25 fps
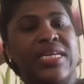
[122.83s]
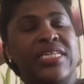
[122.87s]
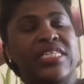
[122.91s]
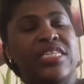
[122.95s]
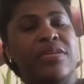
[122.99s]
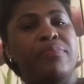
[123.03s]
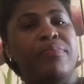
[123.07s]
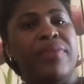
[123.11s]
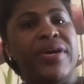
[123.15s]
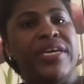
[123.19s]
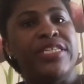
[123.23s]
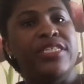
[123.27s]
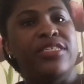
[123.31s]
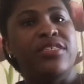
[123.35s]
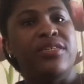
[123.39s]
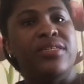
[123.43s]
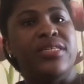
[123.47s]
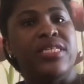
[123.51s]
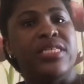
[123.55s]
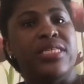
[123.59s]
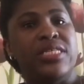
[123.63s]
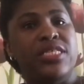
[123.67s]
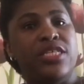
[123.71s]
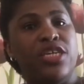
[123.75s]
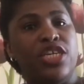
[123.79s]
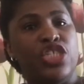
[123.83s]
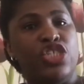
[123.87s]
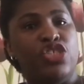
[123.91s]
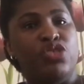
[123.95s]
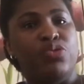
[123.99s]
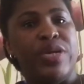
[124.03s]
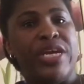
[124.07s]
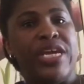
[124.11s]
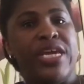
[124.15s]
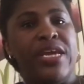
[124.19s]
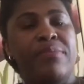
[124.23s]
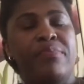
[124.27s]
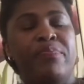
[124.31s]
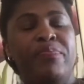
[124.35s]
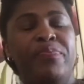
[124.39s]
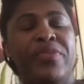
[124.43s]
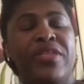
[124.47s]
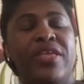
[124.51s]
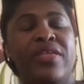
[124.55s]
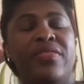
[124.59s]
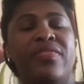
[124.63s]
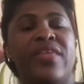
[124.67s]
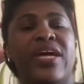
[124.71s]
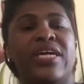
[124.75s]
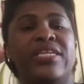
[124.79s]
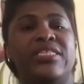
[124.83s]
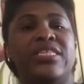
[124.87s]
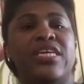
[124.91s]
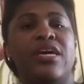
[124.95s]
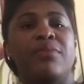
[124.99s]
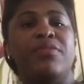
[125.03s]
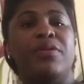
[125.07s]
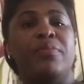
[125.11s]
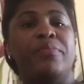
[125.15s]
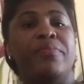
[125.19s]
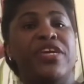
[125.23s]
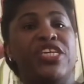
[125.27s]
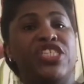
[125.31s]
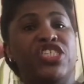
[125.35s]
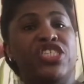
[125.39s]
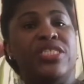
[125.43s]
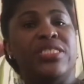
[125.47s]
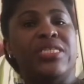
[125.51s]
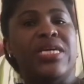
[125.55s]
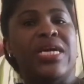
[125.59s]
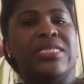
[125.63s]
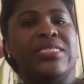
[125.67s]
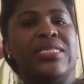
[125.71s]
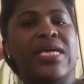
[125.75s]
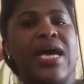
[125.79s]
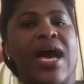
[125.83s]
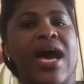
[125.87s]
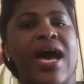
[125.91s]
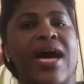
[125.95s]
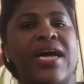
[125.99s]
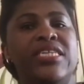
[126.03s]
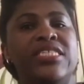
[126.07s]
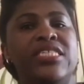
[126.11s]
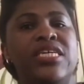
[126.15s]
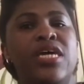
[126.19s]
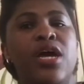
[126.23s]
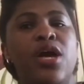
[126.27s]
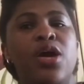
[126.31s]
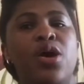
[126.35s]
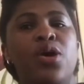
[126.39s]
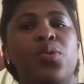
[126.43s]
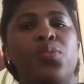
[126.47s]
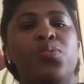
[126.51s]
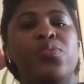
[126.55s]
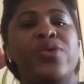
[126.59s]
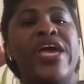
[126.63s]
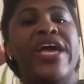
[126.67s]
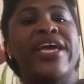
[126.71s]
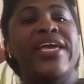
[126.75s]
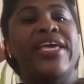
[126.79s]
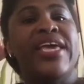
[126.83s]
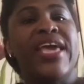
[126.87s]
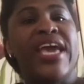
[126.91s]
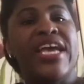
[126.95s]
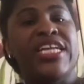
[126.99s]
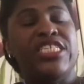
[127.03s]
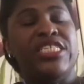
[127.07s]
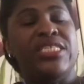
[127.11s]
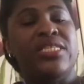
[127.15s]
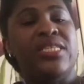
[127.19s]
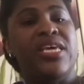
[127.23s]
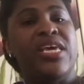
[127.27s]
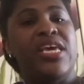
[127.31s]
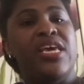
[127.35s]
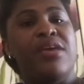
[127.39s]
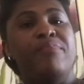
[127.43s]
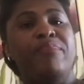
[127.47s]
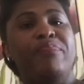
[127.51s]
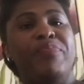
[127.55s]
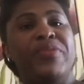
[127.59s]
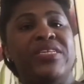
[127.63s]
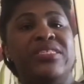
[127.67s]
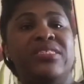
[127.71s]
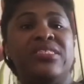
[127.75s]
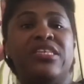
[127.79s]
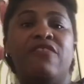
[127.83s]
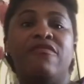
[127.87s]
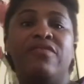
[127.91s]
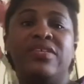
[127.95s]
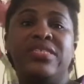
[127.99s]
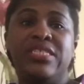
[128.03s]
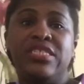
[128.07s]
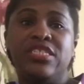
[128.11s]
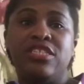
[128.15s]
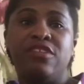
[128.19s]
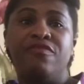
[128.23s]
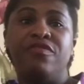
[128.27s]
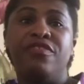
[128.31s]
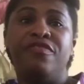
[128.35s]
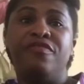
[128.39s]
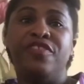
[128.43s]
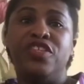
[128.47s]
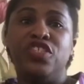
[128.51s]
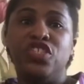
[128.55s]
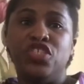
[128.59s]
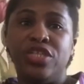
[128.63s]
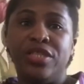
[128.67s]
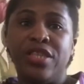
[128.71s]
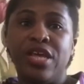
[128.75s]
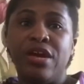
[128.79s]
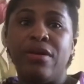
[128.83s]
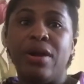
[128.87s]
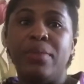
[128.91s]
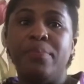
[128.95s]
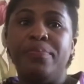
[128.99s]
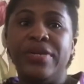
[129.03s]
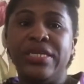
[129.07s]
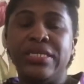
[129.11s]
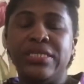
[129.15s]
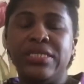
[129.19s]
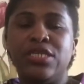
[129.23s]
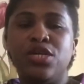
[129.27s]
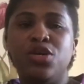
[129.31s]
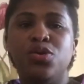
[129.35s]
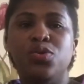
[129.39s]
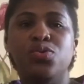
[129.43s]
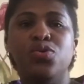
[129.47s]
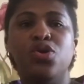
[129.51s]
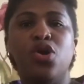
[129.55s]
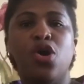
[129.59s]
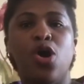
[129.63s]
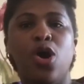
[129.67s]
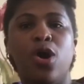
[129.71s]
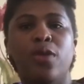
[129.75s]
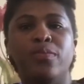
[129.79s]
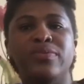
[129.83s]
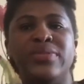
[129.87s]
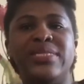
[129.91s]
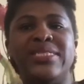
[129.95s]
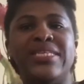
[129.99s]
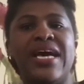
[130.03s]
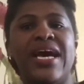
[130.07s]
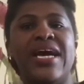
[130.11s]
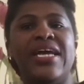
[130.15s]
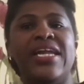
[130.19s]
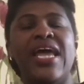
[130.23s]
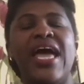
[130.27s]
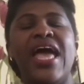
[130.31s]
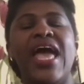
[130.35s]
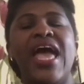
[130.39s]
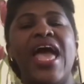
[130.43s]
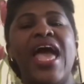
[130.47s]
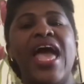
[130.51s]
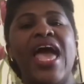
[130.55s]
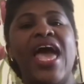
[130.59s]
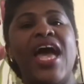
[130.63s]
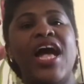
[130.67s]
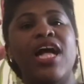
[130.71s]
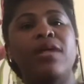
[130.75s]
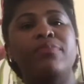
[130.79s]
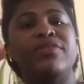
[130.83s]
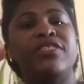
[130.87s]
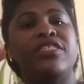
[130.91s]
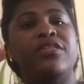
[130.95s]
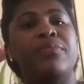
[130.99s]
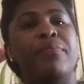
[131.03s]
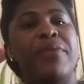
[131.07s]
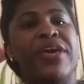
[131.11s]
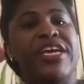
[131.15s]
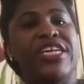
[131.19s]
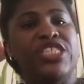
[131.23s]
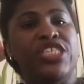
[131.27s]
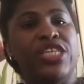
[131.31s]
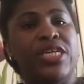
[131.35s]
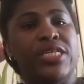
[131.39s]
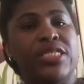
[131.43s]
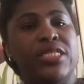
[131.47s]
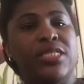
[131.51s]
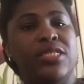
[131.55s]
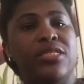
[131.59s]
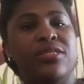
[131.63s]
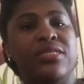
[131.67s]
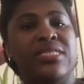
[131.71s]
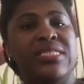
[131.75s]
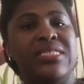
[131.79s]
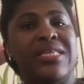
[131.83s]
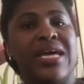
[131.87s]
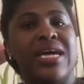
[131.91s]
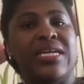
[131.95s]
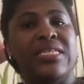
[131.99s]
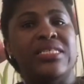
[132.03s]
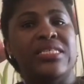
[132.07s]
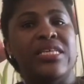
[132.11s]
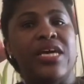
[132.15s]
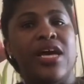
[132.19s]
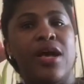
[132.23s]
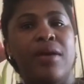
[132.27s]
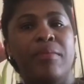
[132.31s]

and depending on the surgery that the patient has had, we engage the services of a physiotherapist who comes and helps the patient to start